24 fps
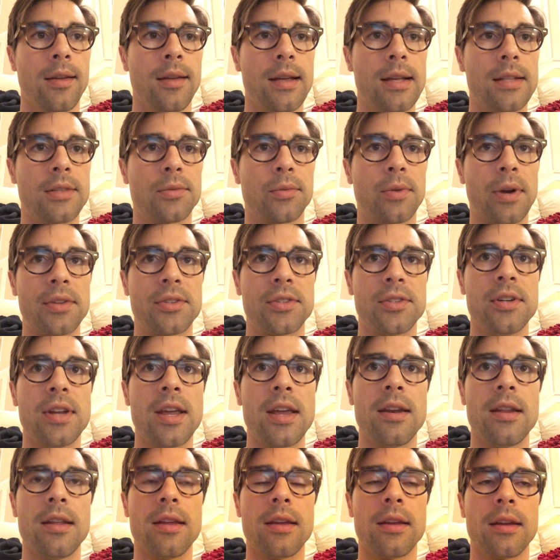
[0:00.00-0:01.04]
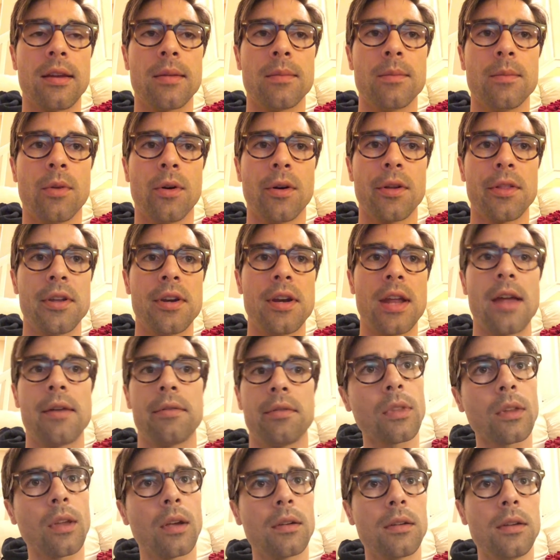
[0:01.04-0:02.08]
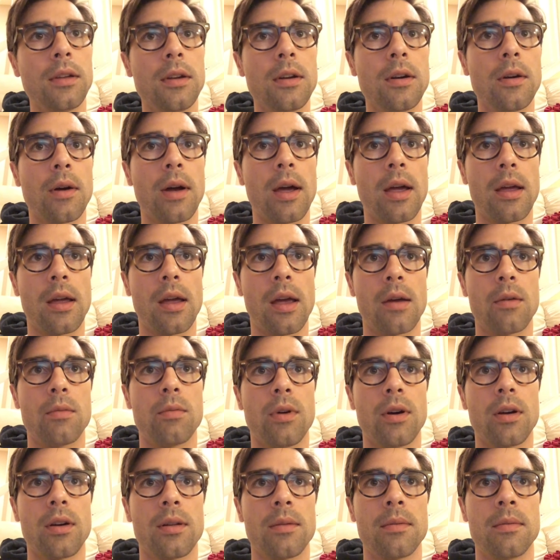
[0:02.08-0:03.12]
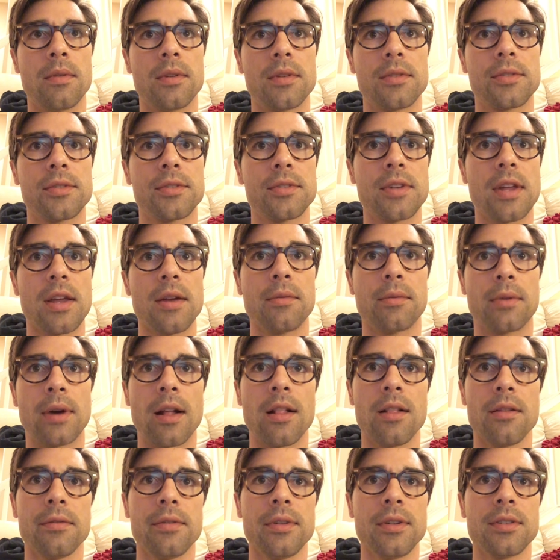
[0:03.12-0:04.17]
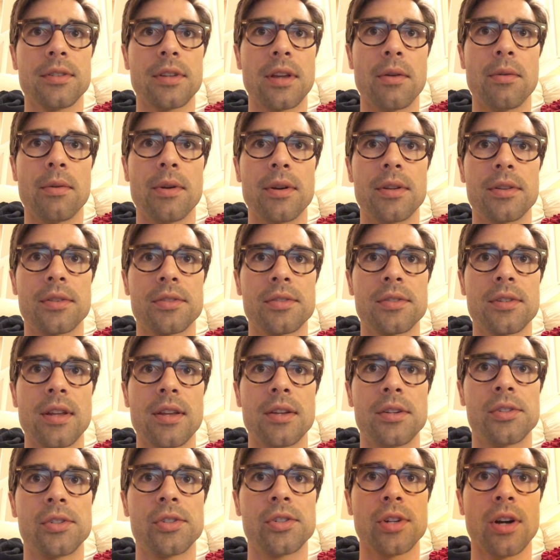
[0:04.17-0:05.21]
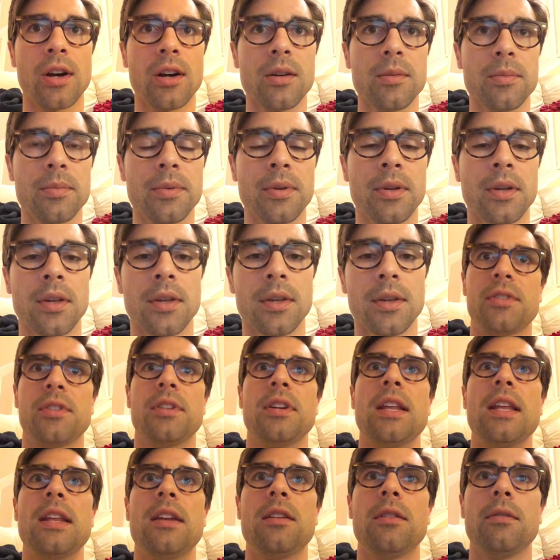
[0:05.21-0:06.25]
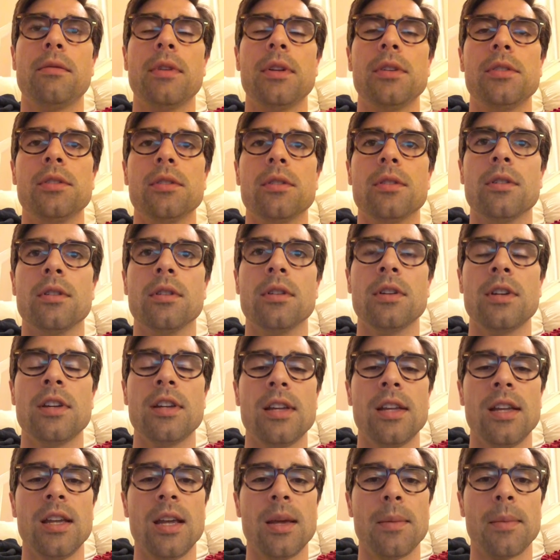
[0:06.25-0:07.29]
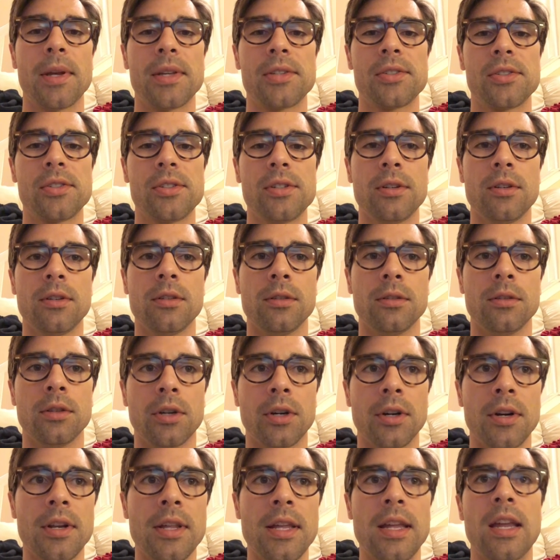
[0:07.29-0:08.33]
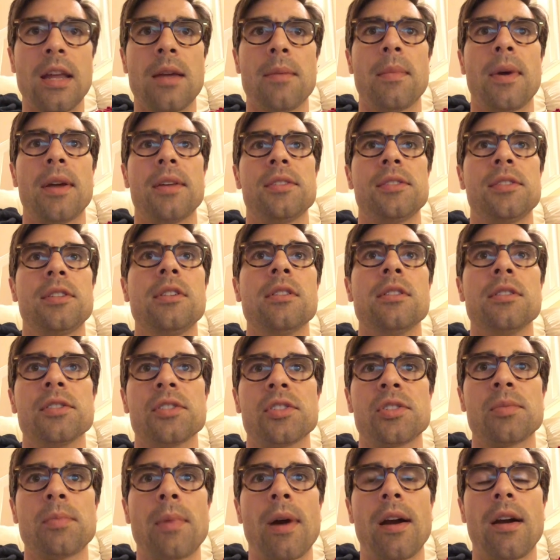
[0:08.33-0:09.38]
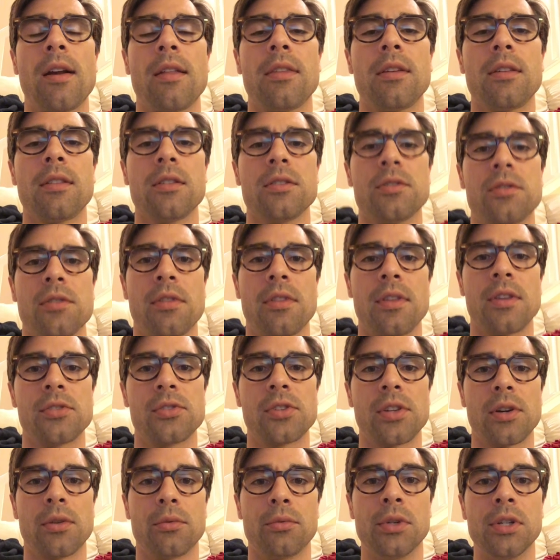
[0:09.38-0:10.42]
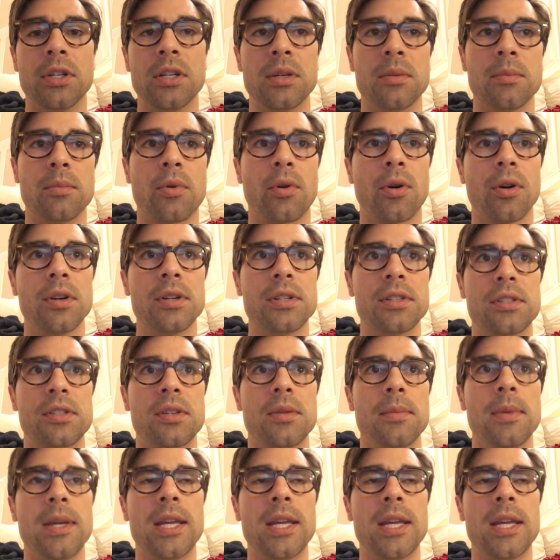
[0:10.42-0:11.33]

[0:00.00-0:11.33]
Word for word: it's resonating more than ever. You know, I want to stay relevant. I want to stay sharp. As an individual, am I still learning? Am I still inspired? I think those are things that are really important to